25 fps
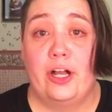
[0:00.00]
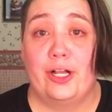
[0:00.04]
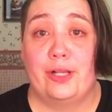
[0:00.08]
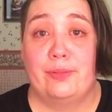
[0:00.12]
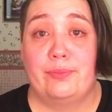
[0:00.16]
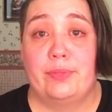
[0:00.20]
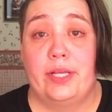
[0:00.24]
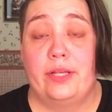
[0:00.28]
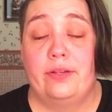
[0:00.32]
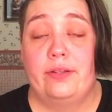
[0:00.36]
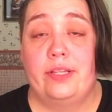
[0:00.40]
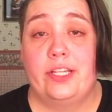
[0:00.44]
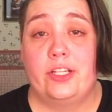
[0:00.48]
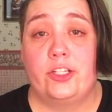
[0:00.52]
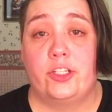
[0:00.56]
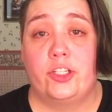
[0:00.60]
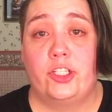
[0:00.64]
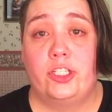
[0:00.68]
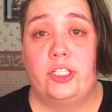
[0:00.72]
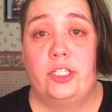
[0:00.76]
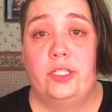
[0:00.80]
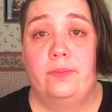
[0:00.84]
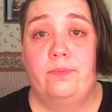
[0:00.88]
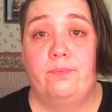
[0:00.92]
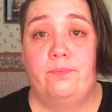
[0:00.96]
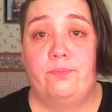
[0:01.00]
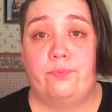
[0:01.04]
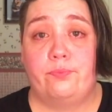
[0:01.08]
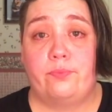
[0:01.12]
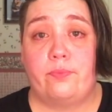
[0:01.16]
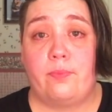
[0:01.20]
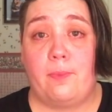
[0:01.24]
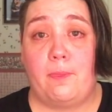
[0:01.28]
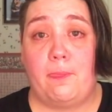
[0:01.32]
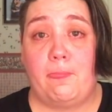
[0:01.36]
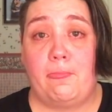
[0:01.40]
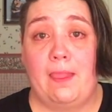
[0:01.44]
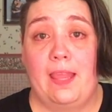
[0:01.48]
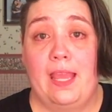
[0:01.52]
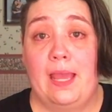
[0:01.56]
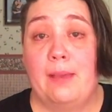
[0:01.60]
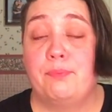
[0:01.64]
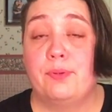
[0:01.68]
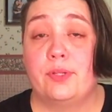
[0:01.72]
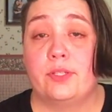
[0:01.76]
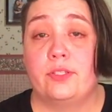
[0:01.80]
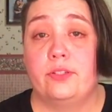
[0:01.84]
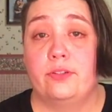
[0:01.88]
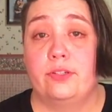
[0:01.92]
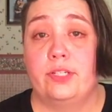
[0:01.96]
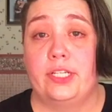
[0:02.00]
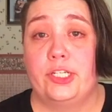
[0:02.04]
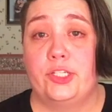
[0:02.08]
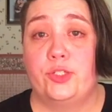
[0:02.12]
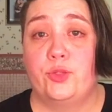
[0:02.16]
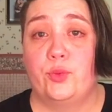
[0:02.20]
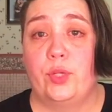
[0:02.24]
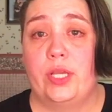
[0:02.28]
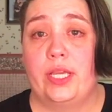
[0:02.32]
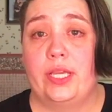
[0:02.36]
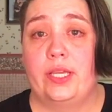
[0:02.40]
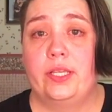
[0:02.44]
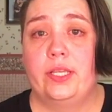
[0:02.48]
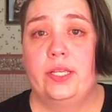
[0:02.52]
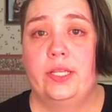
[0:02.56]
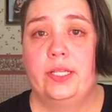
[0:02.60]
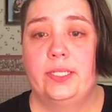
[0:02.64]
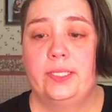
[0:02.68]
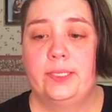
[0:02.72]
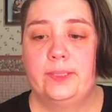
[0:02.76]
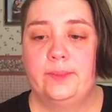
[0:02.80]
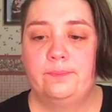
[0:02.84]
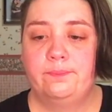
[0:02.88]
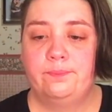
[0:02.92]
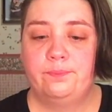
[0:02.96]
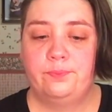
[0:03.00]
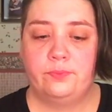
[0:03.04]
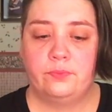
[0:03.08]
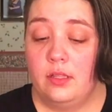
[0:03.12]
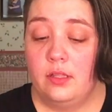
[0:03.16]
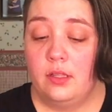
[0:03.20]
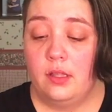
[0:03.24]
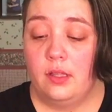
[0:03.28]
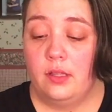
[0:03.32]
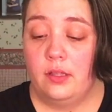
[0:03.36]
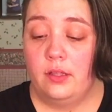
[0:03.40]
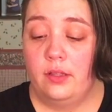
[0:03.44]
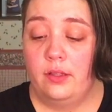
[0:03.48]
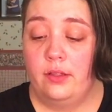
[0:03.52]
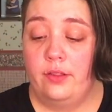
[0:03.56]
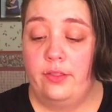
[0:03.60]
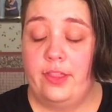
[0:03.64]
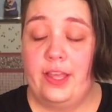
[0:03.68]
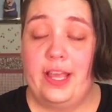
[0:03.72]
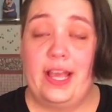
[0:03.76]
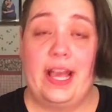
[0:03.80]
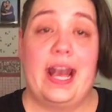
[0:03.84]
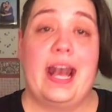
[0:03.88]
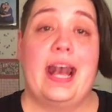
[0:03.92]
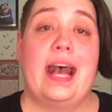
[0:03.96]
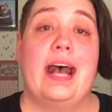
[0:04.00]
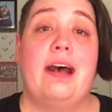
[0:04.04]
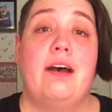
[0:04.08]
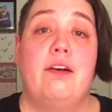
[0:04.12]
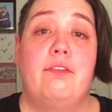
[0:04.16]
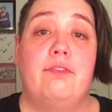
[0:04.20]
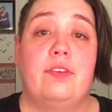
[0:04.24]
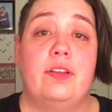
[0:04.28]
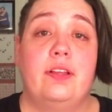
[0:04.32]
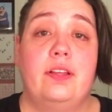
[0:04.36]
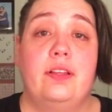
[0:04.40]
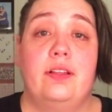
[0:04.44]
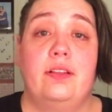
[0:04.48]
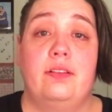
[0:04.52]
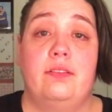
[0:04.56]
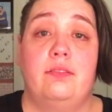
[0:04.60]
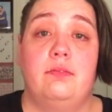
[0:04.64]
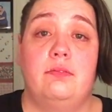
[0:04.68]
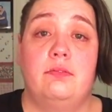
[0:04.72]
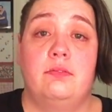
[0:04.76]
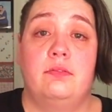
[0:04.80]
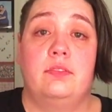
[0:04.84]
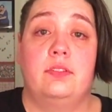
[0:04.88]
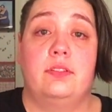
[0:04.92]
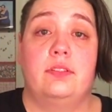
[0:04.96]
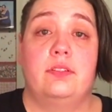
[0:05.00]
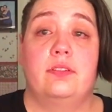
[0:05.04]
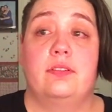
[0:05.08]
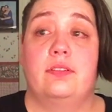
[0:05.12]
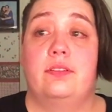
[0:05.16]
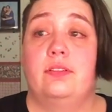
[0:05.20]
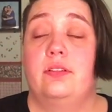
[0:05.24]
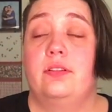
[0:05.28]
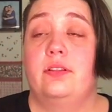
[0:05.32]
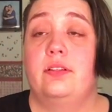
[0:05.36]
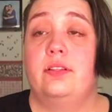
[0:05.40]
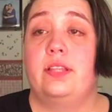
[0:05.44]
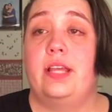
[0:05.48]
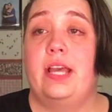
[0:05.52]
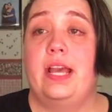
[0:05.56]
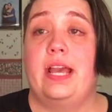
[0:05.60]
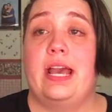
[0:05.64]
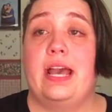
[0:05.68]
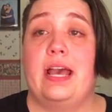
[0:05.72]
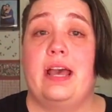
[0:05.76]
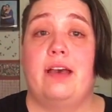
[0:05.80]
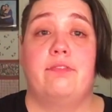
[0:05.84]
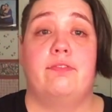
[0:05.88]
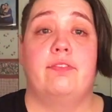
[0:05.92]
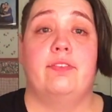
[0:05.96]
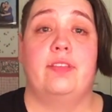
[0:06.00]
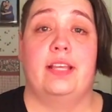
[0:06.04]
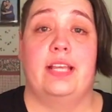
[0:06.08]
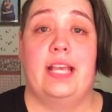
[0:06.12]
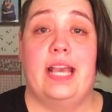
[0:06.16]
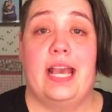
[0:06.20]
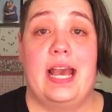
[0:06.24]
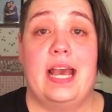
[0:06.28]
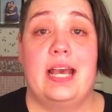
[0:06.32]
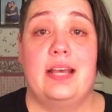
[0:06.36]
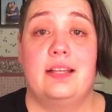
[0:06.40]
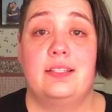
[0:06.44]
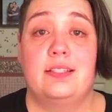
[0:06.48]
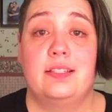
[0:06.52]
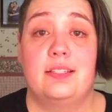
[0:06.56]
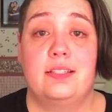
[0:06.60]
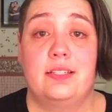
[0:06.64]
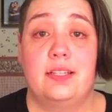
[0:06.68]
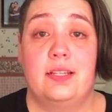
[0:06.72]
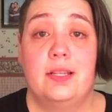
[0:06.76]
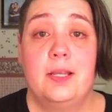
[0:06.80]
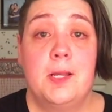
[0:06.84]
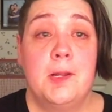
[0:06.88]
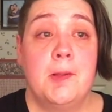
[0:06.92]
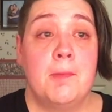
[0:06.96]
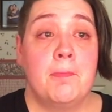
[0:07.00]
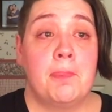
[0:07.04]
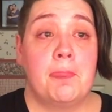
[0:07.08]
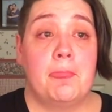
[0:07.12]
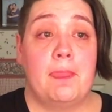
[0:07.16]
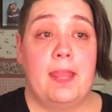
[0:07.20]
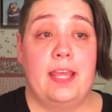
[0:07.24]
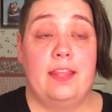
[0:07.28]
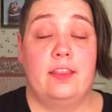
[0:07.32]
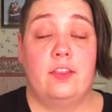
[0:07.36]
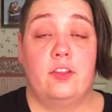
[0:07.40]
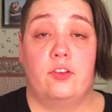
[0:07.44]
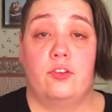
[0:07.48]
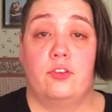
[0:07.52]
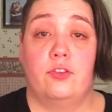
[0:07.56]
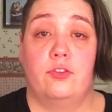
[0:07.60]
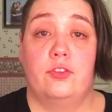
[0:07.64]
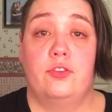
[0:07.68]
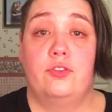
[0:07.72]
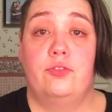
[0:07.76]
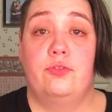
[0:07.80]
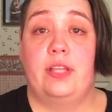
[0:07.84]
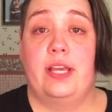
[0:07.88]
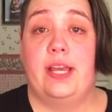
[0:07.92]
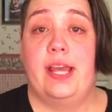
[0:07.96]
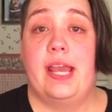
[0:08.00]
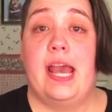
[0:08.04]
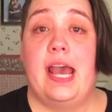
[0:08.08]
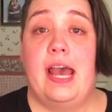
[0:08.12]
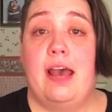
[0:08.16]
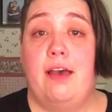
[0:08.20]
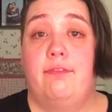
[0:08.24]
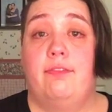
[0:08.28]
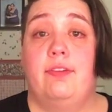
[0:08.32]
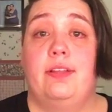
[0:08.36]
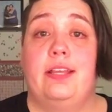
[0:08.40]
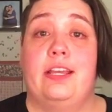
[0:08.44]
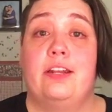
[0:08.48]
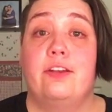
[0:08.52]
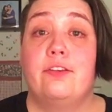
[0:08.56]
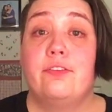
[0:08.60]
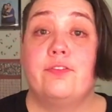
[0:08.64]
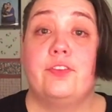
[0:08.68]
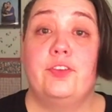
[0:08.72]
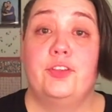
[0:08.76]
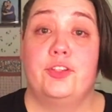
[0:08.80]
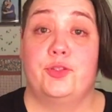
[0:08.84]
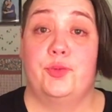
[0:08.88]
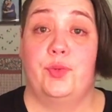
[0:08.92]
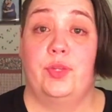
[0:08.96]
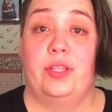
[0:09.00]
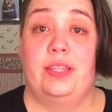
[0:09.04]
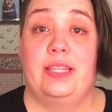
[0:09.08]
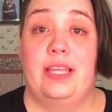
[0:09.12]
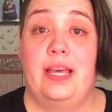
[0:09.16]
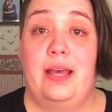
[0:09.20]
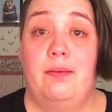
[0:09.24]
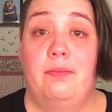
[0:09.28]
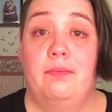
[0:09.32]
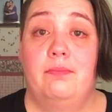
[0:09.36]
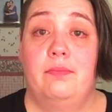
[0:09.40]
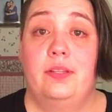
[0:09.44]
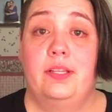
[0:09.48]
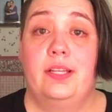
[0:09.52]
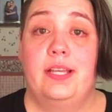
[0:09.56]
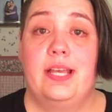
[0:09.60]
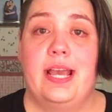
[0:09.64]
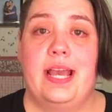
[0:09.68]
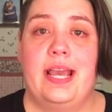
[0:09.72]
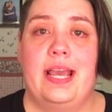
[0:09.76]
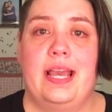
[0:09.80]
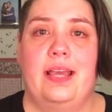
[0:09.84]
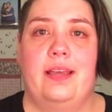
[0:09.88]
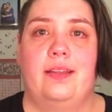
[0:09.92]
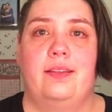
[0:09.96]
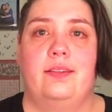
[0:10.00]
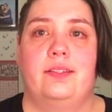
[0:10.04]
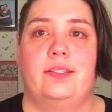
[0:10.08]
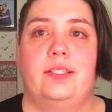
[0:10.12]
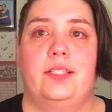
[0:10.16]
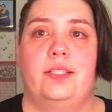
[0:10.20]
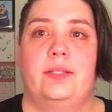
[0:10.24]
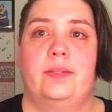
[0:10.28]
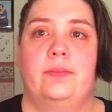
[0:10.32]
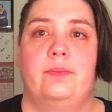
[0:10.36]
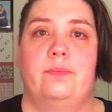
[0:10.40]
about each episode each week, they have the cast and the crew, they have interviews with them, and